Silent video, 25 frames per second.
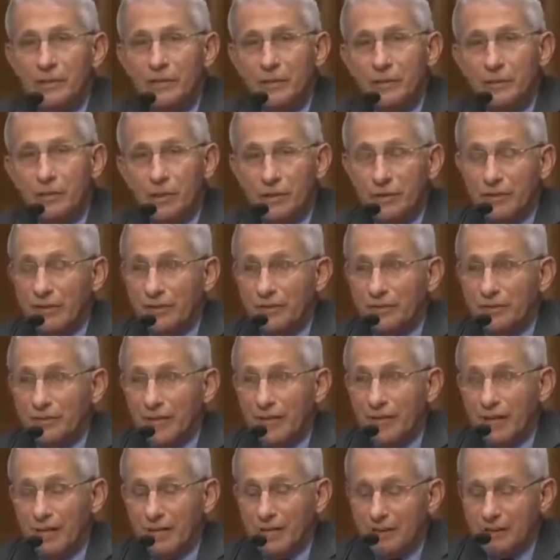you are
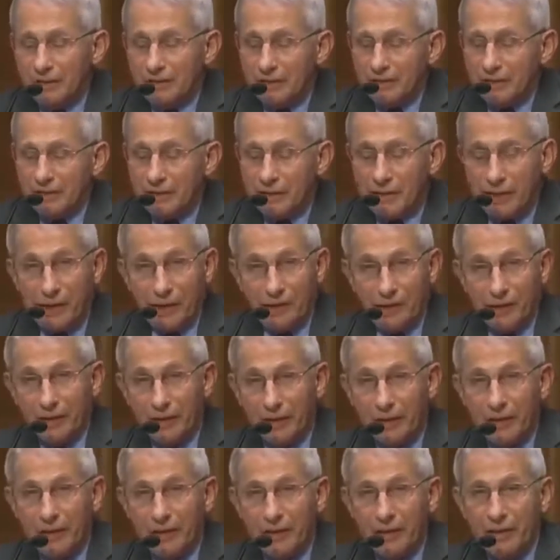
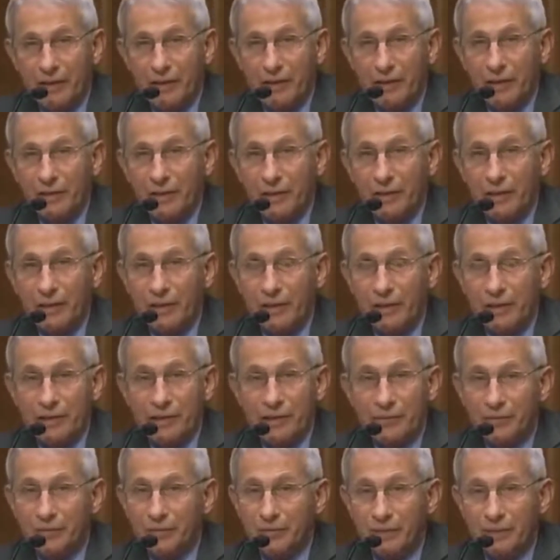entirely and
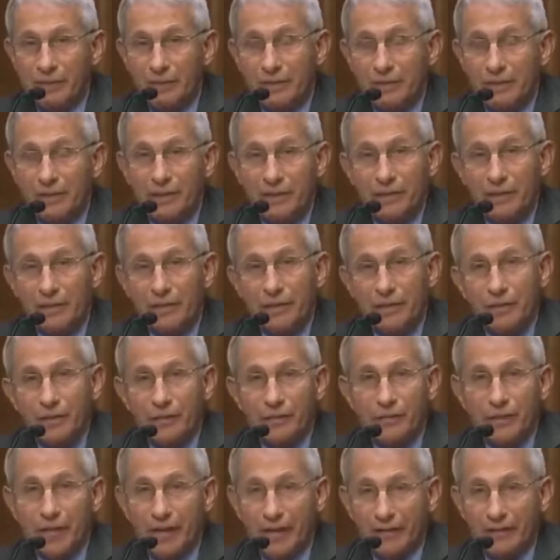completely
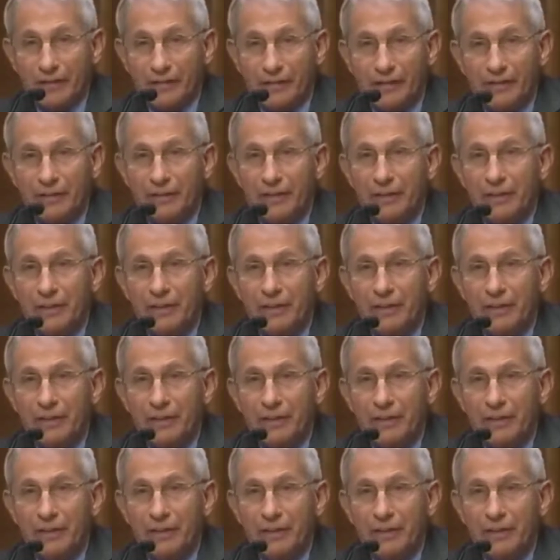incorrect